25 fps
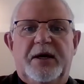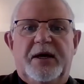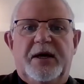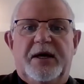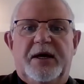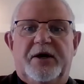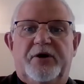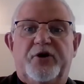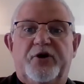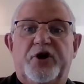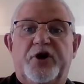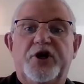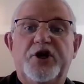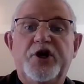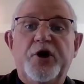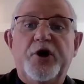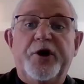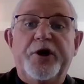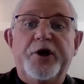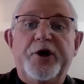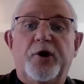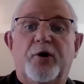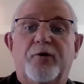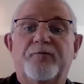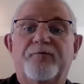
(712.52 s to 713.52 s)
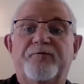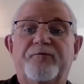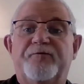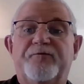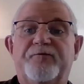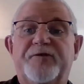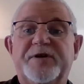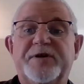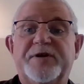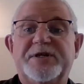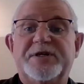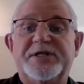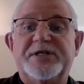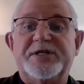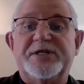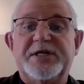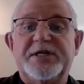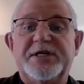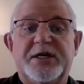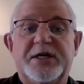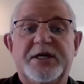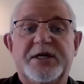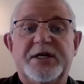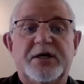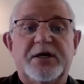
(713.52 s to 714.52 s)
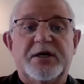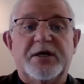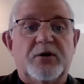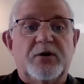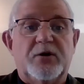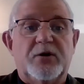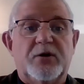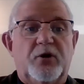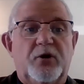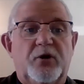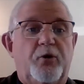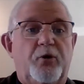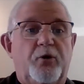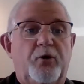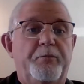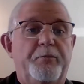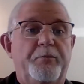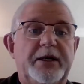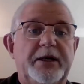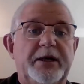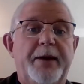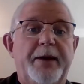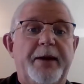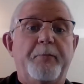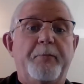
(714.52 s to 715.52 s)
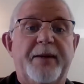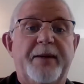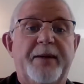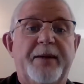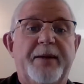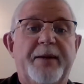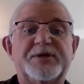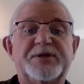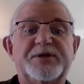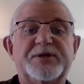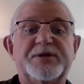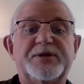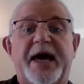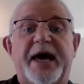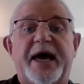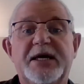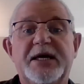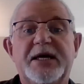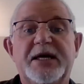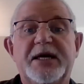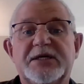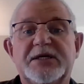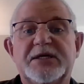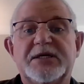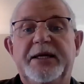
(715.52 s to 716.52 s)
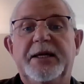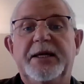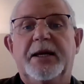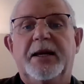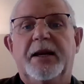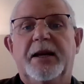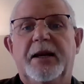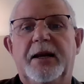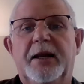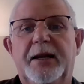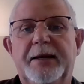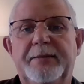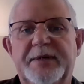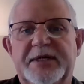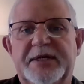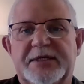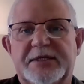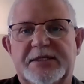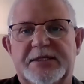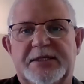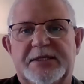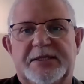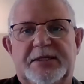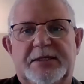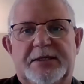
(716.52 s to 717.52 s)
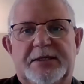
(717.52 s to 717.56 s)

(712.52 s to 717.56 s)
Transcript: recurring or physical or mental impairment which substantially limits